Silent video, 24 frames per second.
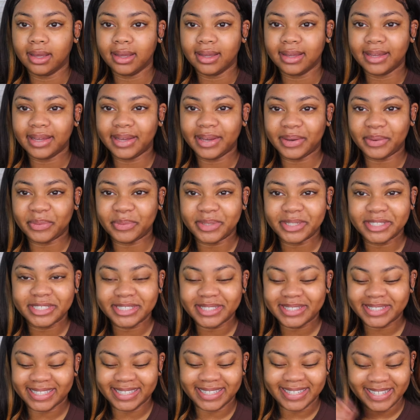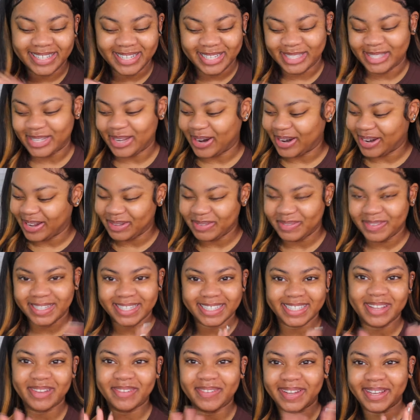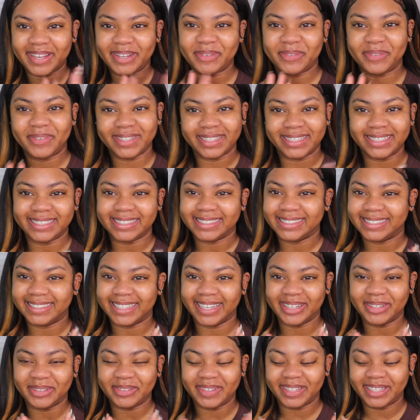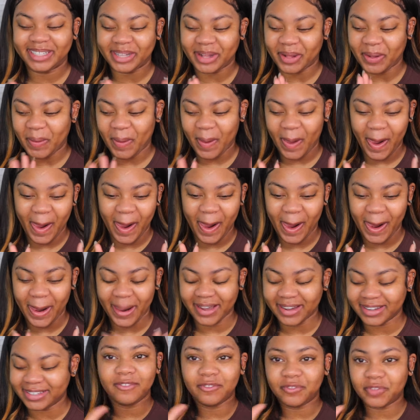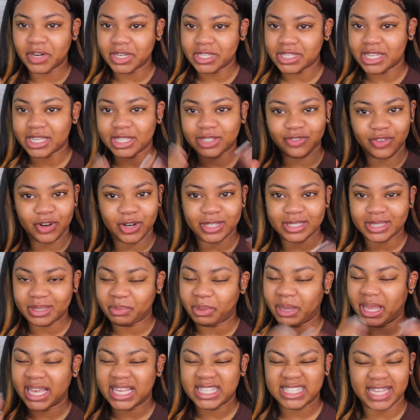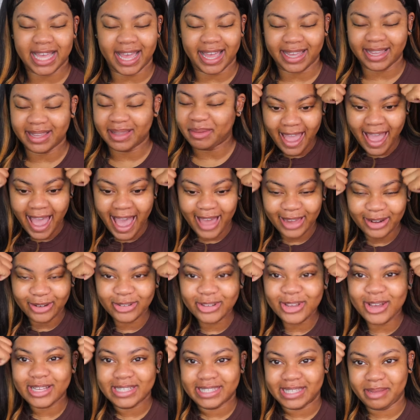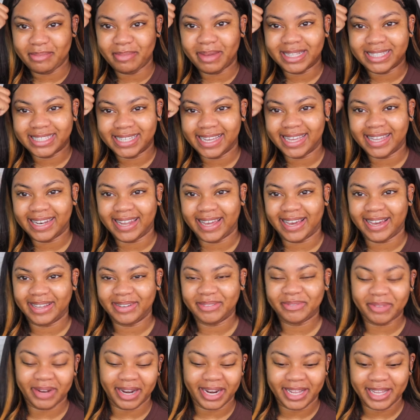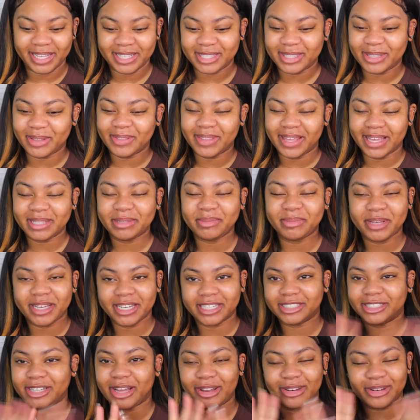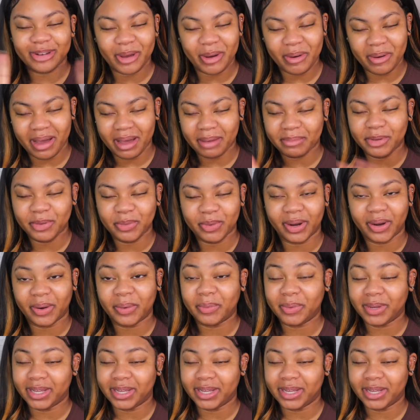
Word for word: yeah, we're just gonna get started because I'm like really excited right now. First things first, PSA. I know y'all see my tan line, right? So that's because y'all know I be wearing